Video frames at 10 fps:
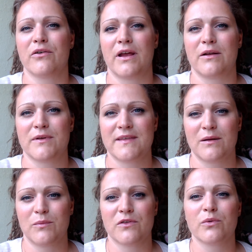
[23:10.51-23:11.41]
and
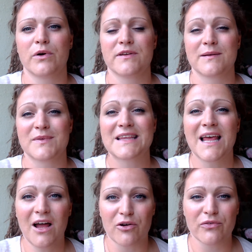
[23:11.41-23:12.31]
resentment towards
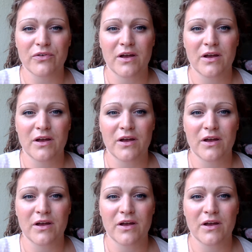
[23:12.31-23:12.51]
himself